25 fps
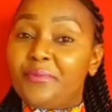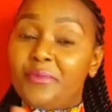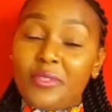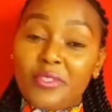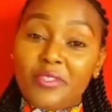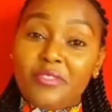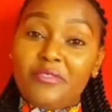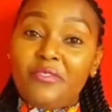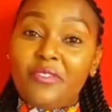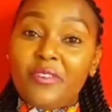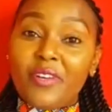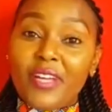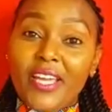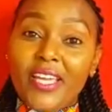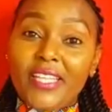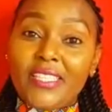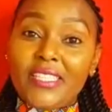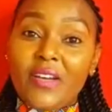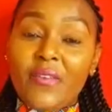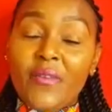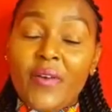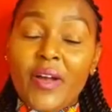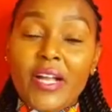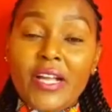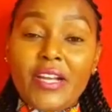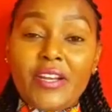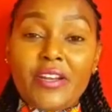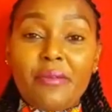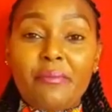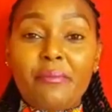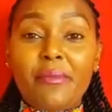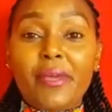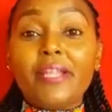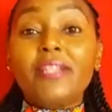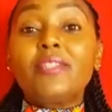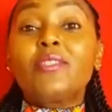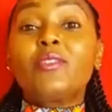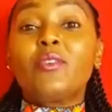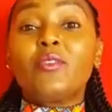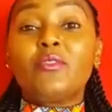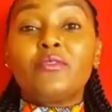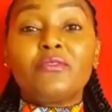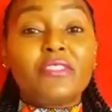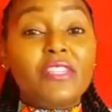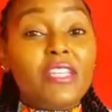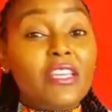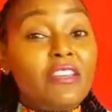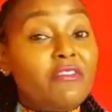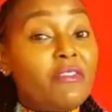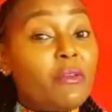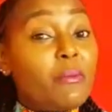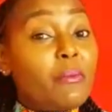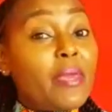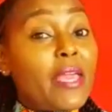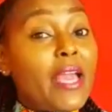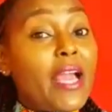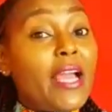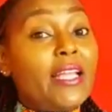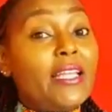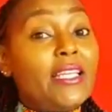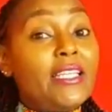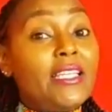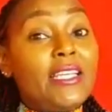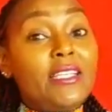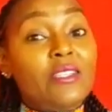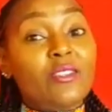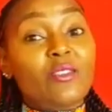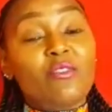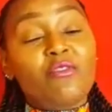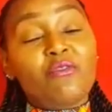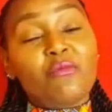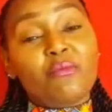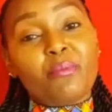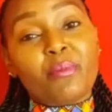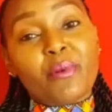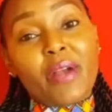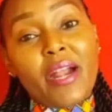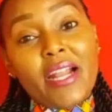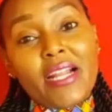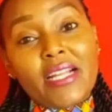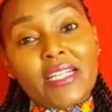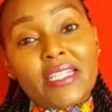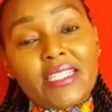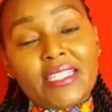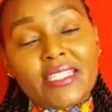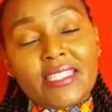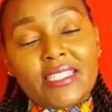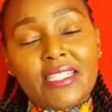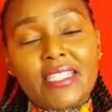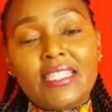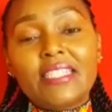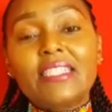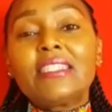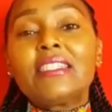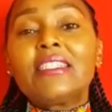don't forget our agreement of giving me ideas of pranks.